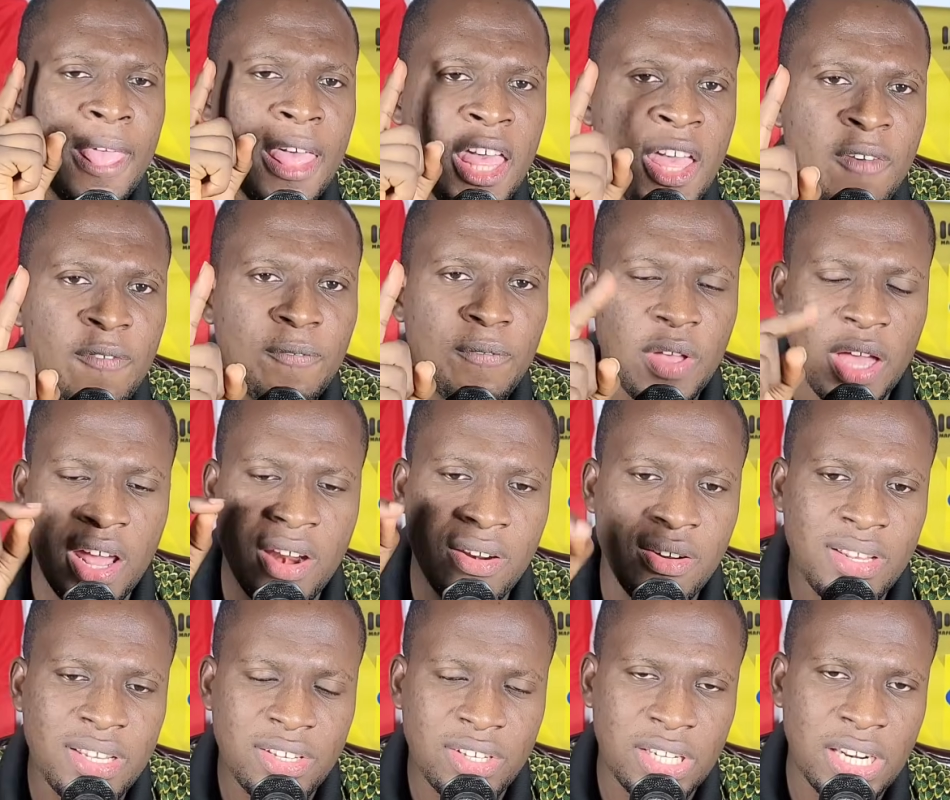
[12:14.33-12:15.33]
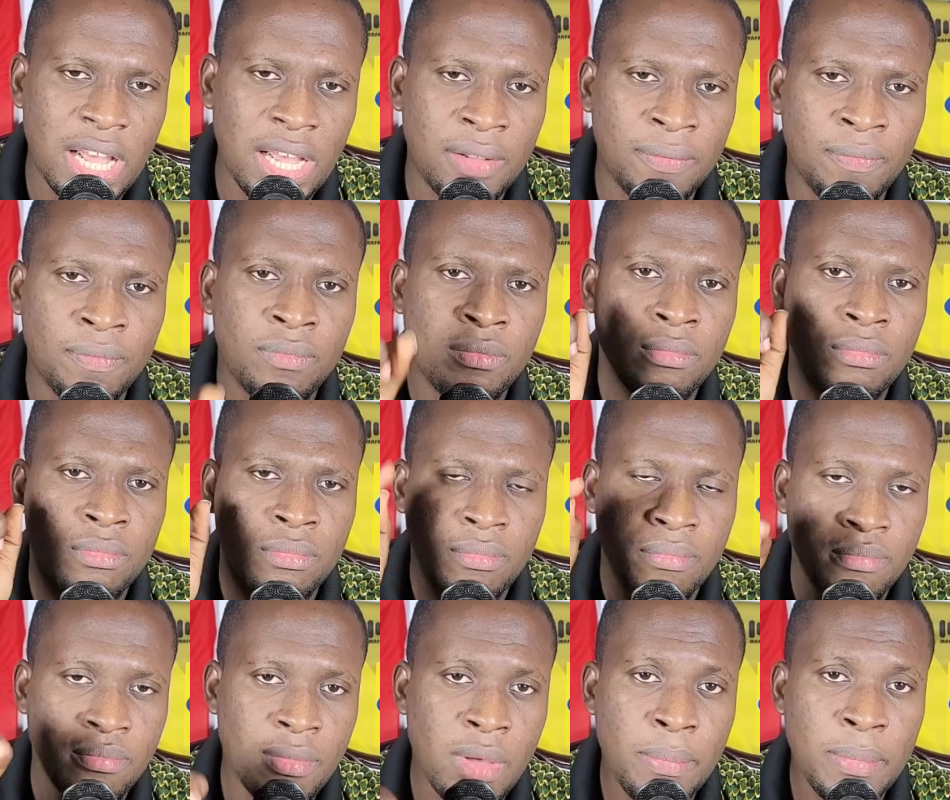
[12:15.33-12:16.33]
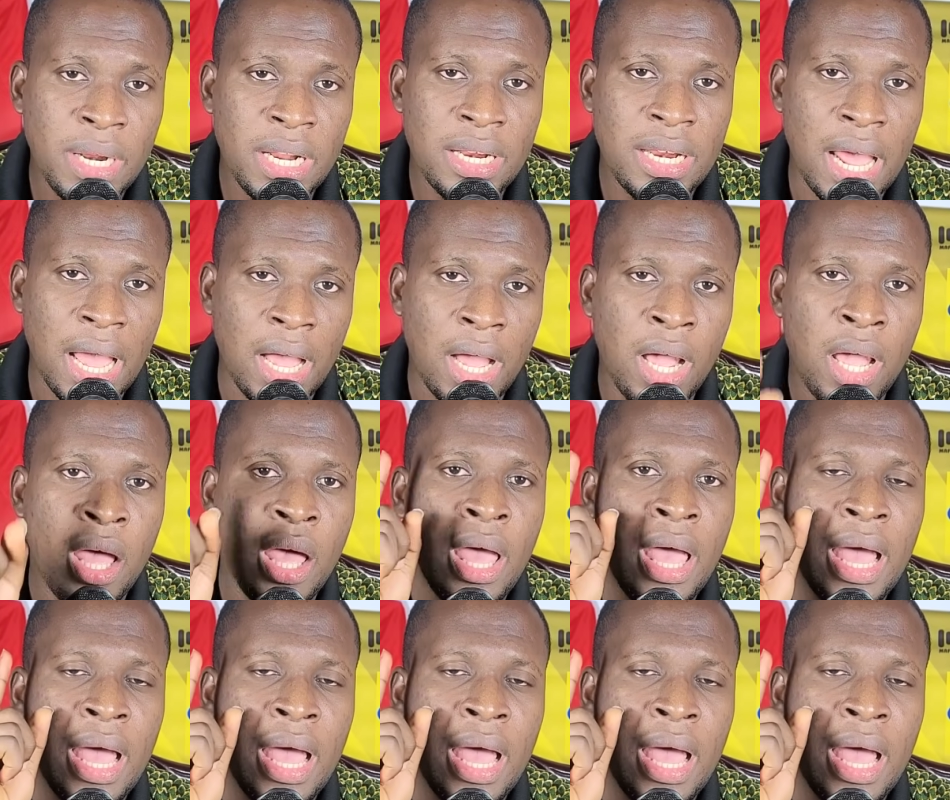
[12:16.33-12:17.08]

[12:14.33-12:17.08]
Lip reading: If and China memeneda